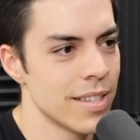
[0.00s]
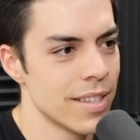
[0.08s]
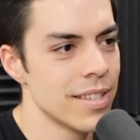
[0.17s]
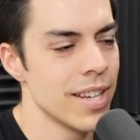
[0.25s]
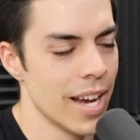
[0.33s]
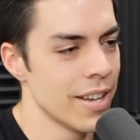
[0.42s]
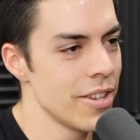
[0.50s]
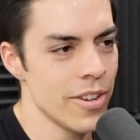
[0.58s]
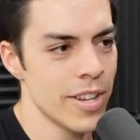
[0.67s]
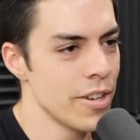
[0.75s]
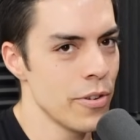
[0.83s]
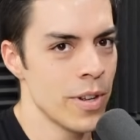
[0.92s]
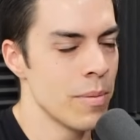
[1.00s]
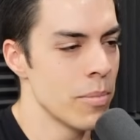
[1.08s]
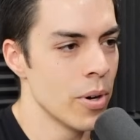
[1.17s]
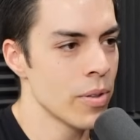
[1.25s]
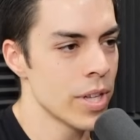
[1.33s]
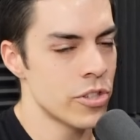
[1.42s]
Yeah, you can do it in
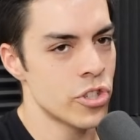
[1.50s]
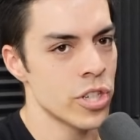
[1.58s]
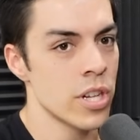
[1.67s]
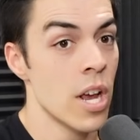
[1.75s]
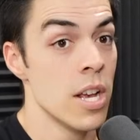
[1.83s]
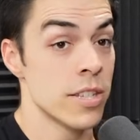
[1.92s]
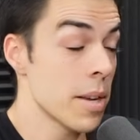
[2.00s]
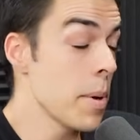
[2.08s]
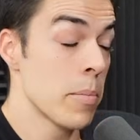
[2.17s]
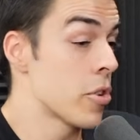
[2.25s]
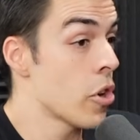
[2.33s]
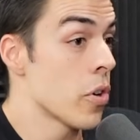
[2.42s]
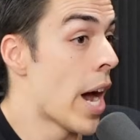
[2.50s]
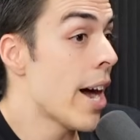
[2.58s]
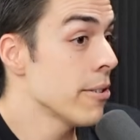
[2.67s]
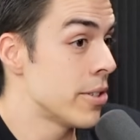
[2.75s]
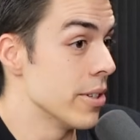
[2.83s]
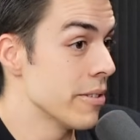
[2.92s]
both. It's just some people don't know
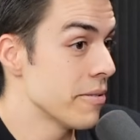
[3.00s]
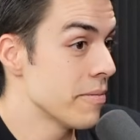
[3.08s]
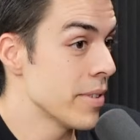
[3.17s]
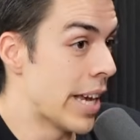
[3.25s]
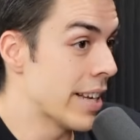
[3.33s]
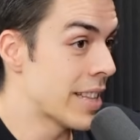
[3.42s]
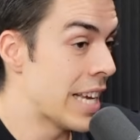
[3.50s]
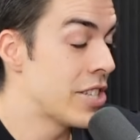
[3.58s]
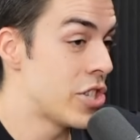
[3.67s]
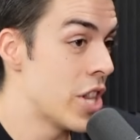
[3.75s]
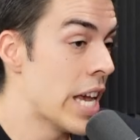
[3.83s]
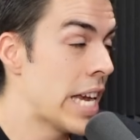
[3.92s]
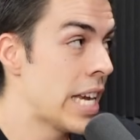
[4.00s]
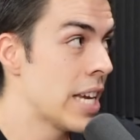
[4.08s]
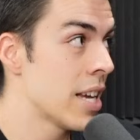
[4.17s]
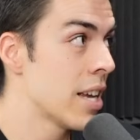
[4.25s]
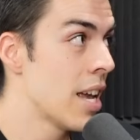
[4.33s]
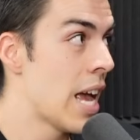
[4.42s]
how to. Like
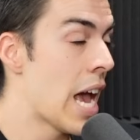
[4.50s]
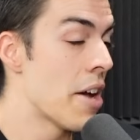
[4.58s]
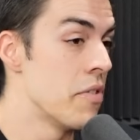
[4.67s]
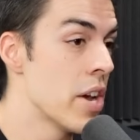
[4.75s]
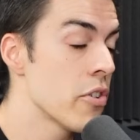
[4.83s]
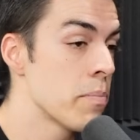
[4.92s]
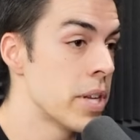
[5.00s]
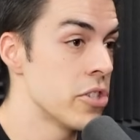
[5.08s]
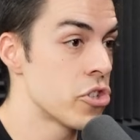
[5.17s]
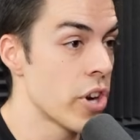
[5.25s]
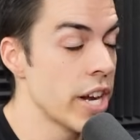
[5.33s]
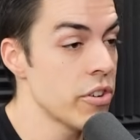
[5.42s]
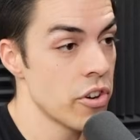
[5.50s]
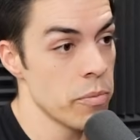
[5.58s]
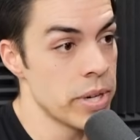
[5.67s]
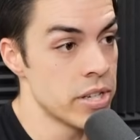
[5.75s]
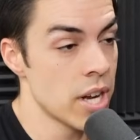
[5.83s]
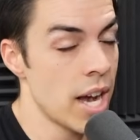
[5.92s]
they have never been trained or never
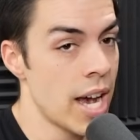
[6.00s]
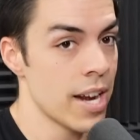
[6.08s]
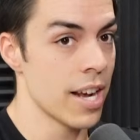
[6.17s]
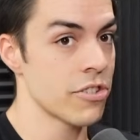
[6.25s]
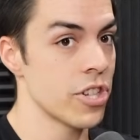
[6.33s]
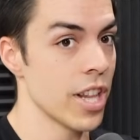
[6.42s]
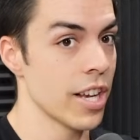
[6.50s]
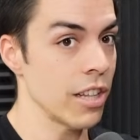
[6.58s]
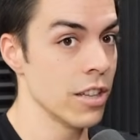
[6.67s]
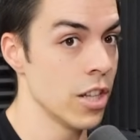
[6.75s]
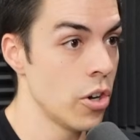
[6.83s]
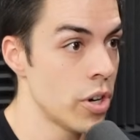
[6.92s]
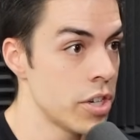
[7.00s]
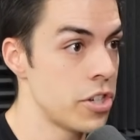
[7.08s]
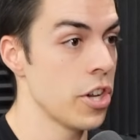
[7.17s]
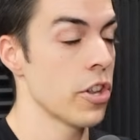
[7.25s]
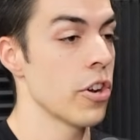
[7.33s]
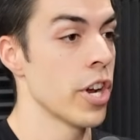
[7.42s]
been taught how to actually like load
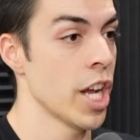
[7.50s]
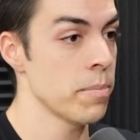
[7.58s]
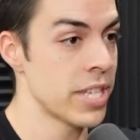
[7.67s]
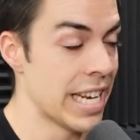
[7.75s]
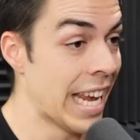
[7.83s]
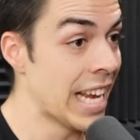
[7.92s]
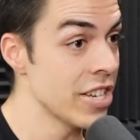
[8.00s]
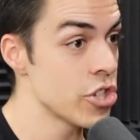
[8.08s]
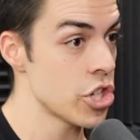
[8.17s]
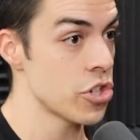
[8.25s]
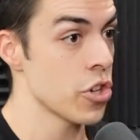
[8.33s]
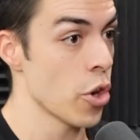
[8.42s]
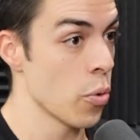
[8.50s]
into their hips and hinge into their